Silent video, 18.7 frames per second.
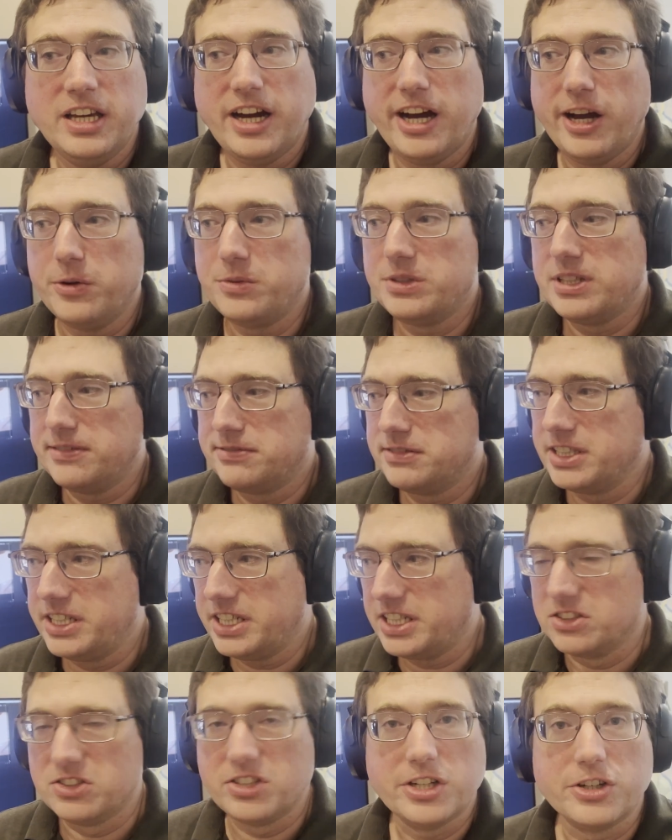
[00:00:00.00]
I would definitely
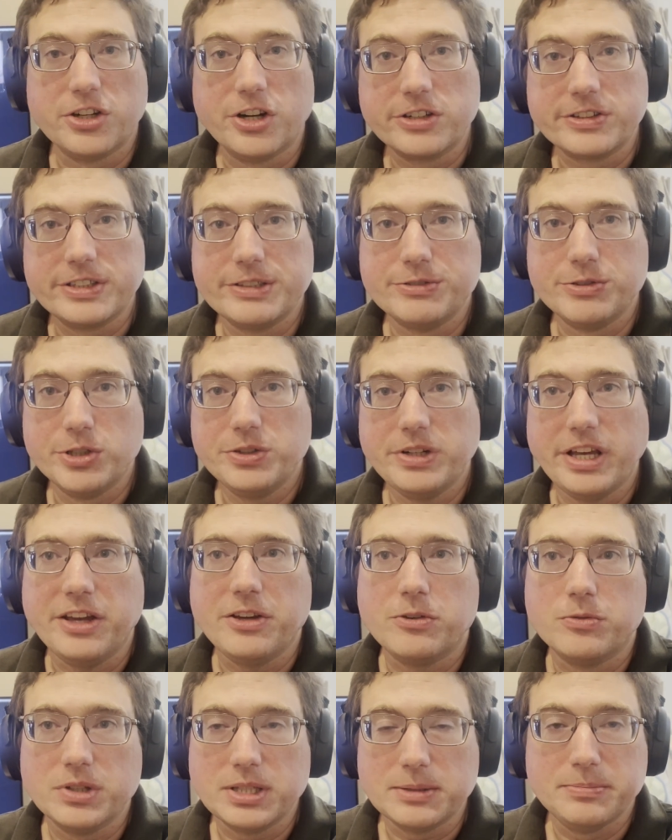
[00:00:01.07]
consider Hungryroot a
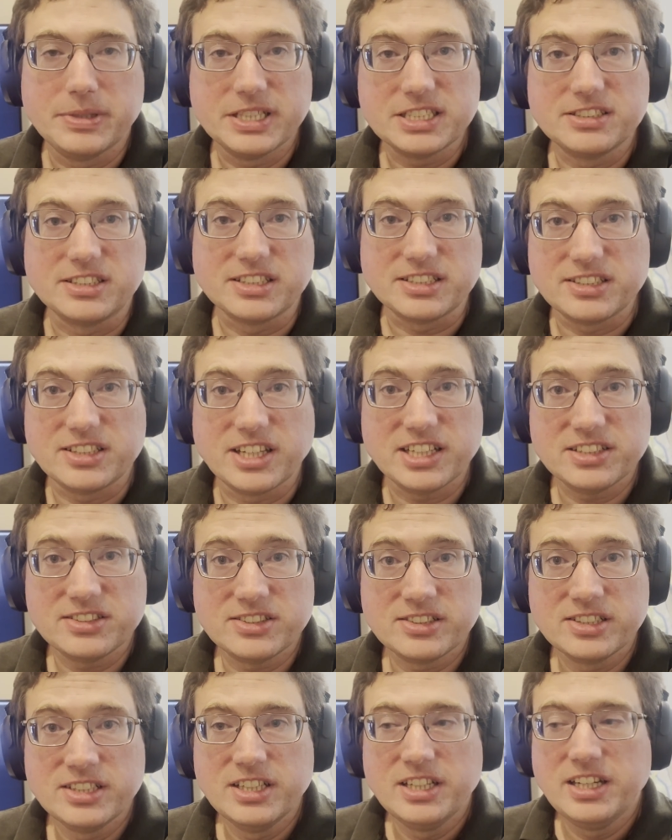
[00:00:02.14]
really big
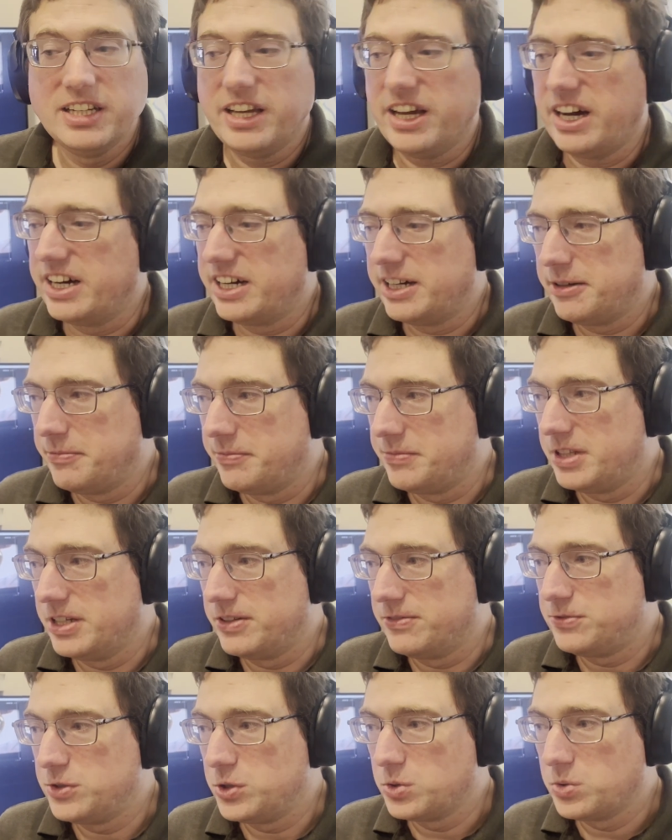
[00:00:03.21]
success. The
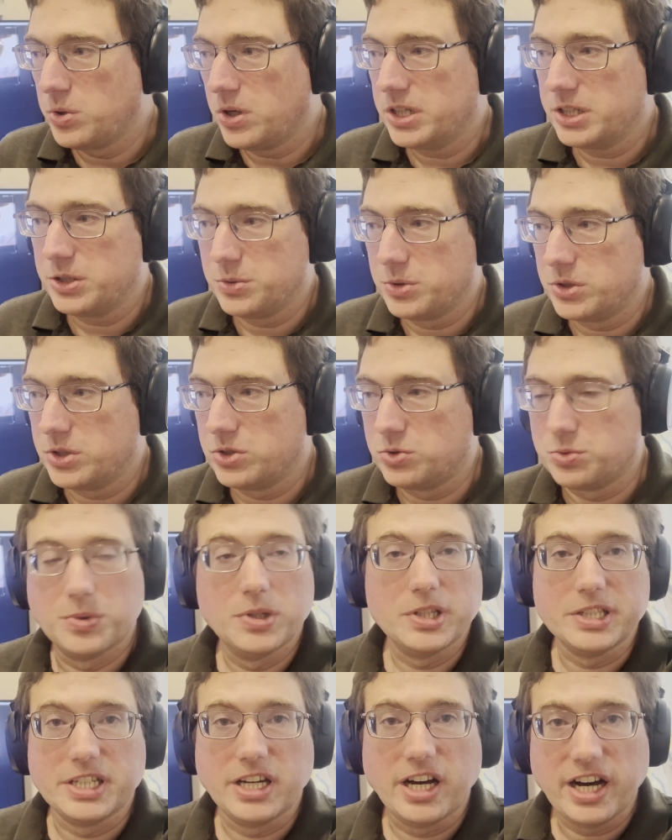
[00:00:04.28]
food quality was
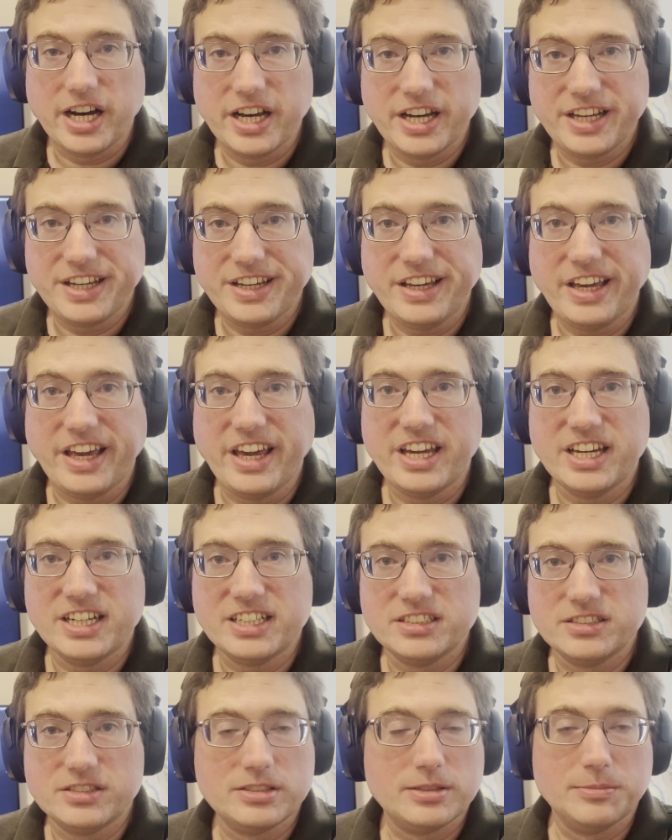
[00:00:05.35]
really high
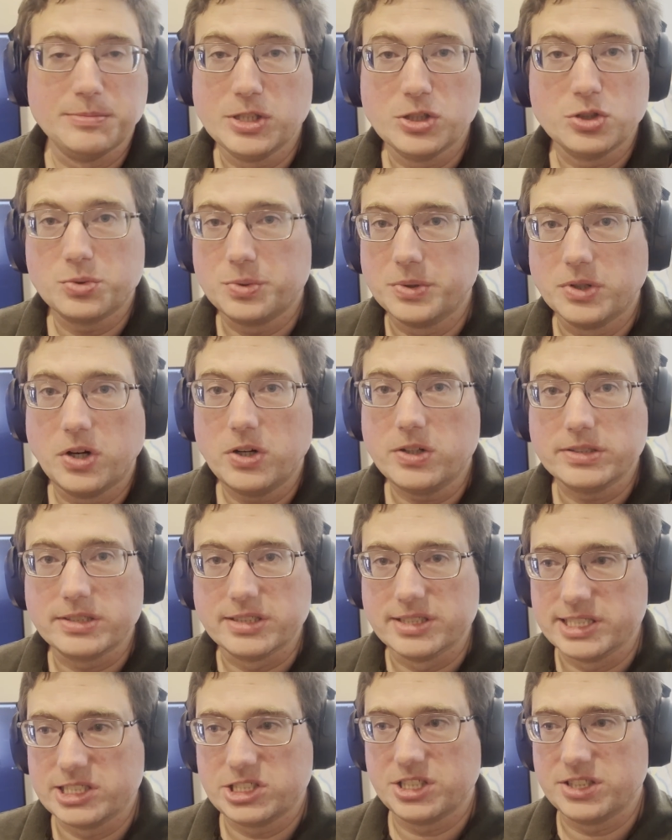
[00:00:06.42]
and the meals were all
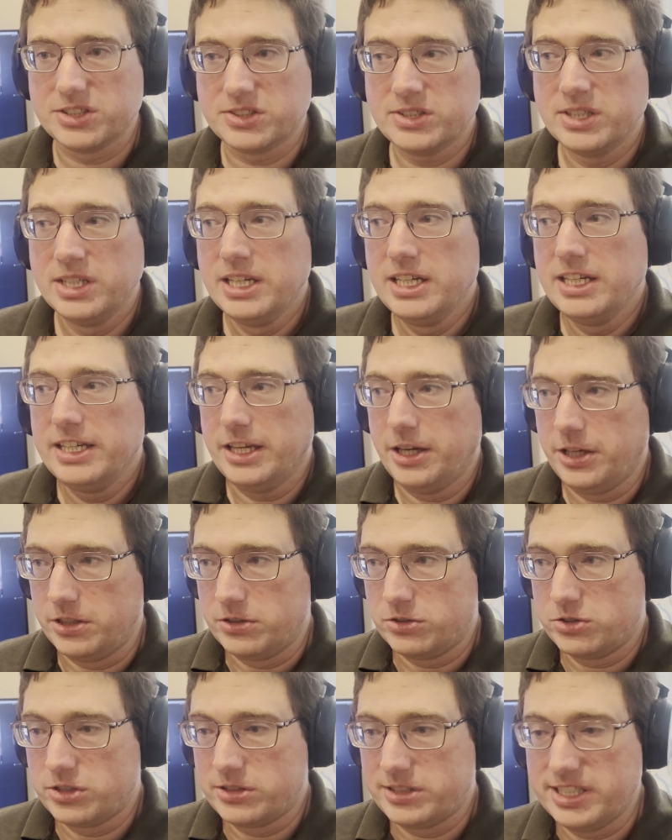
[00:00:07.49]
delicious. It
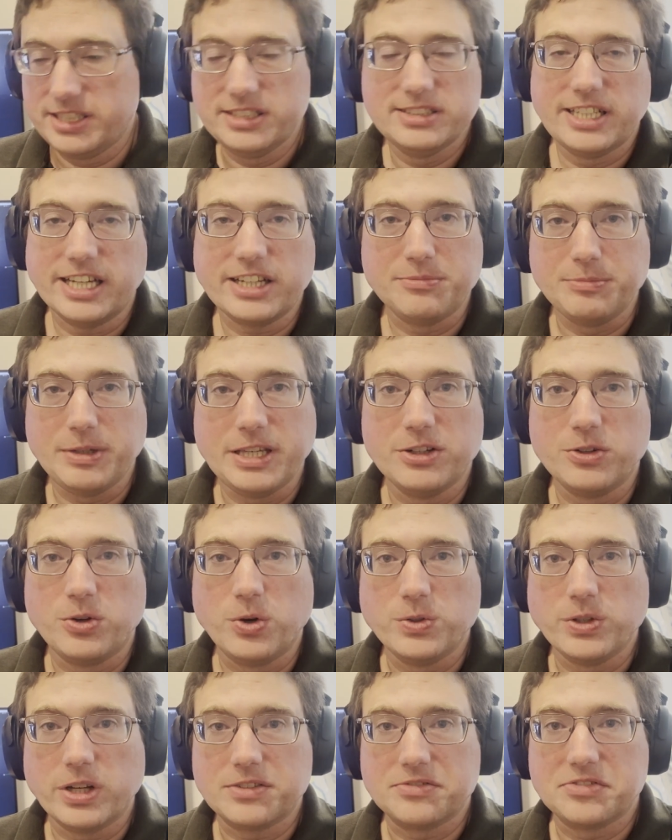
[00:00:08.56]
didn't take me a
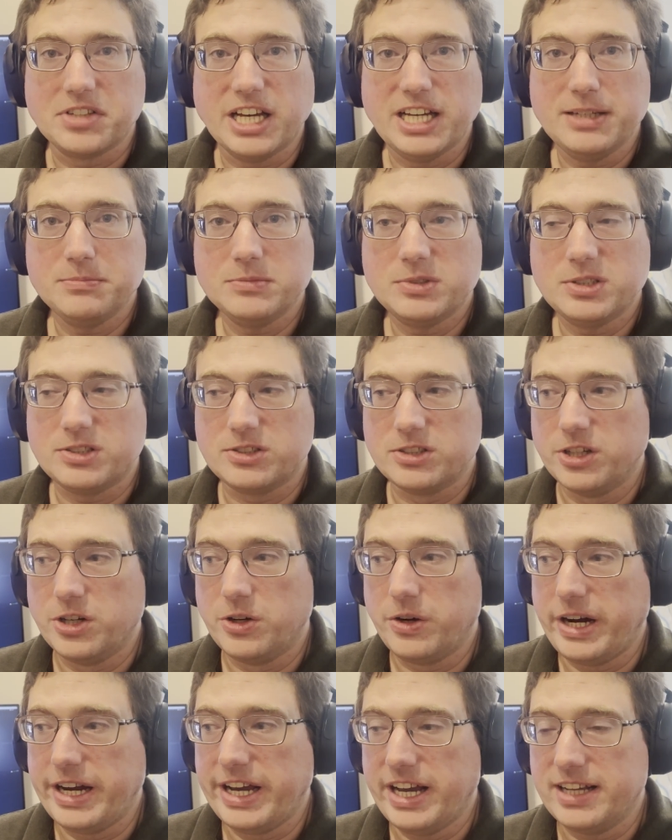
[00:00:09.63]
whole lot of time, so
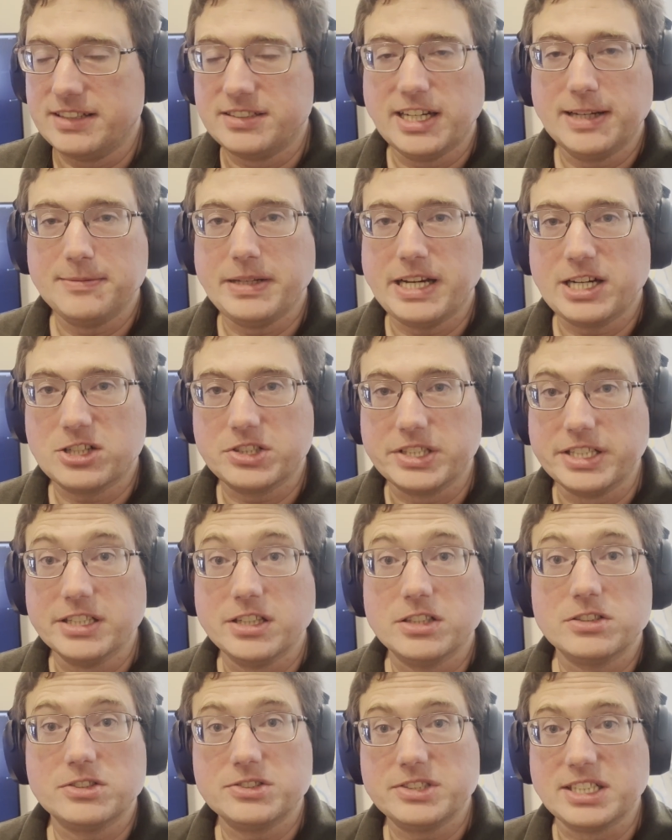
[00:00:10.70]
I had time to actually get
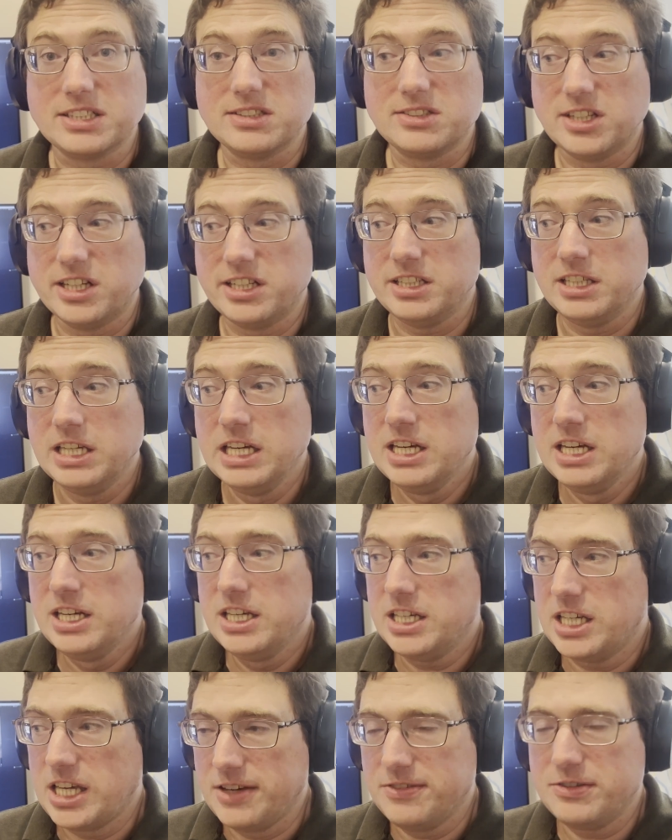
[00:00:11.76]
other things done.
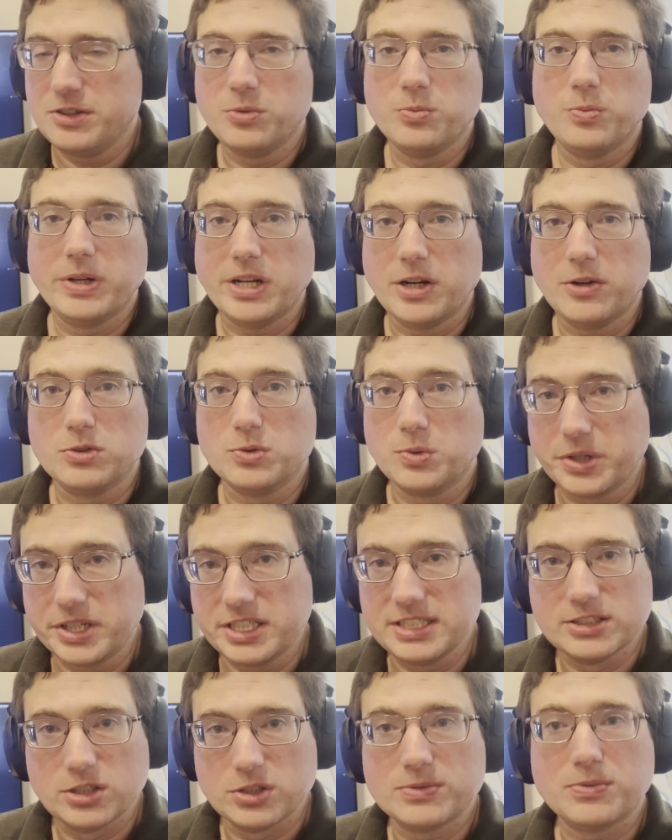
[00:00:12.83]
Even when I was
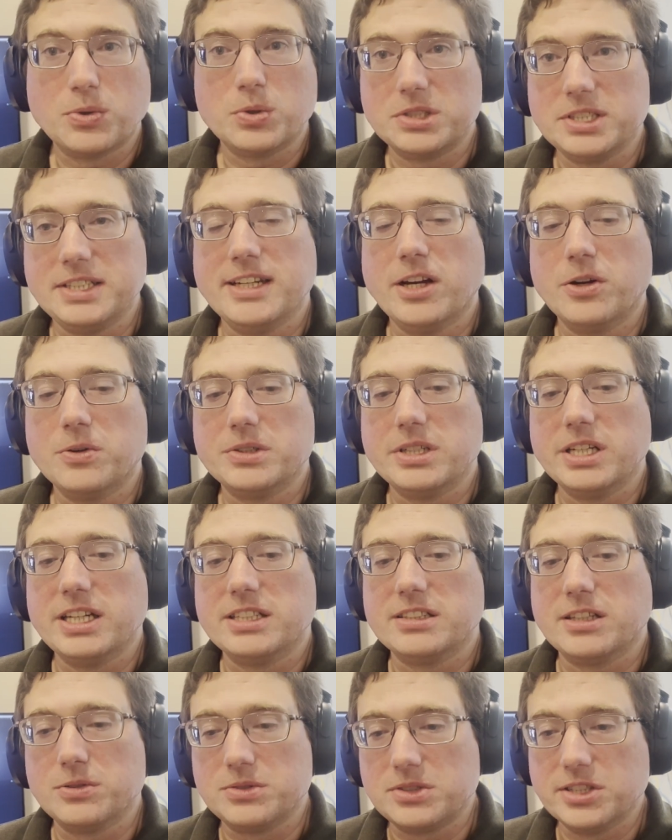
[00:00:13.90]
working those 14-hour
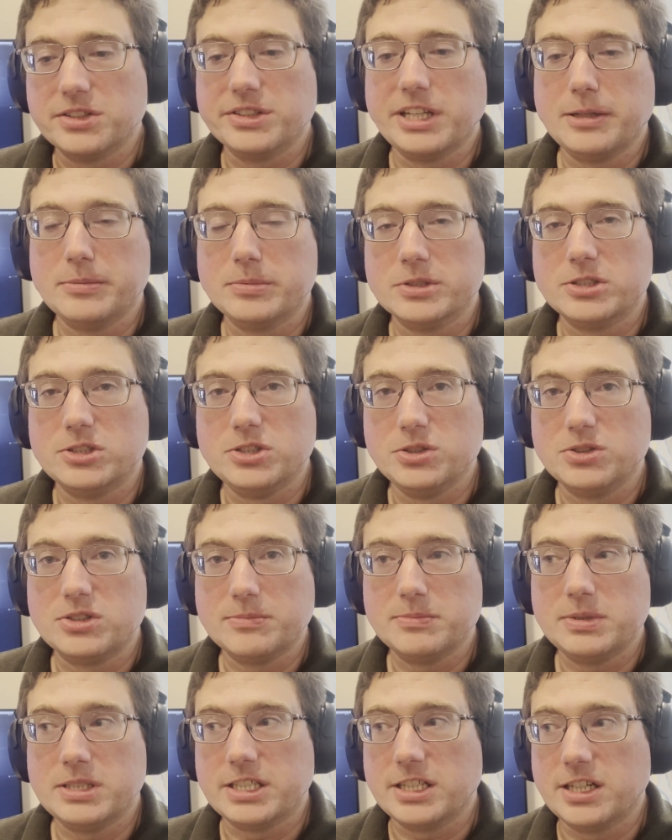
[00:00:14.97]
days, I was still able to do
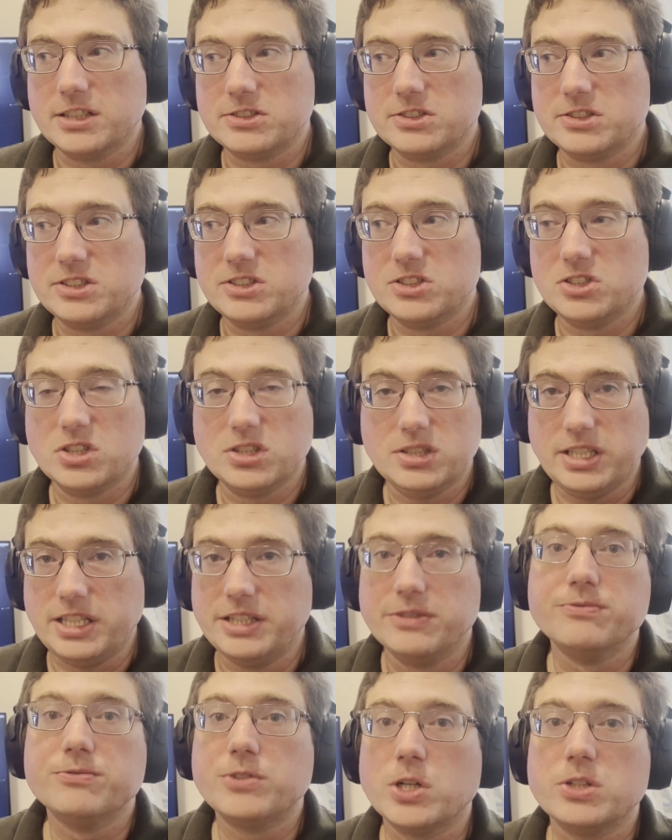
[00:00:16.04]
something other than just eat
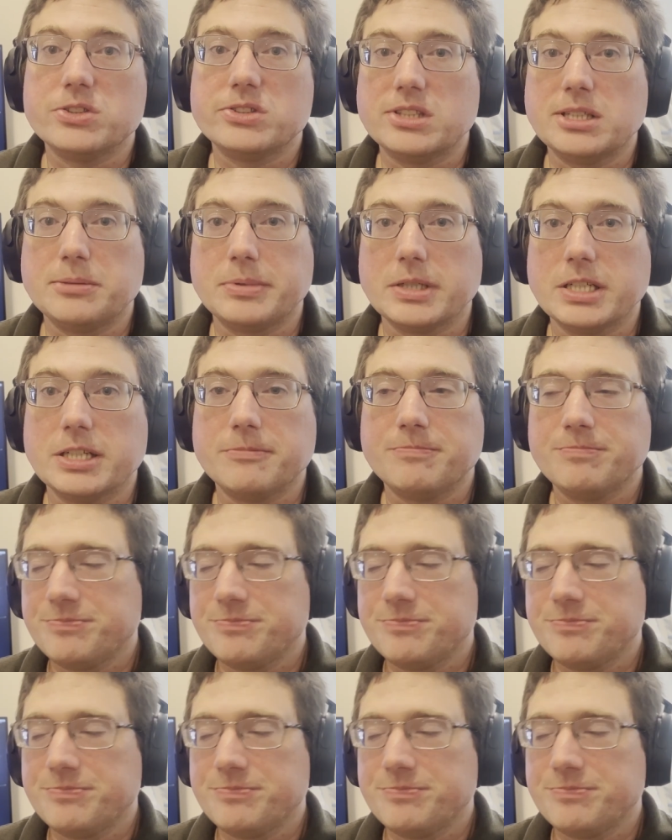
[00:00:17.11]
and fall asleep again.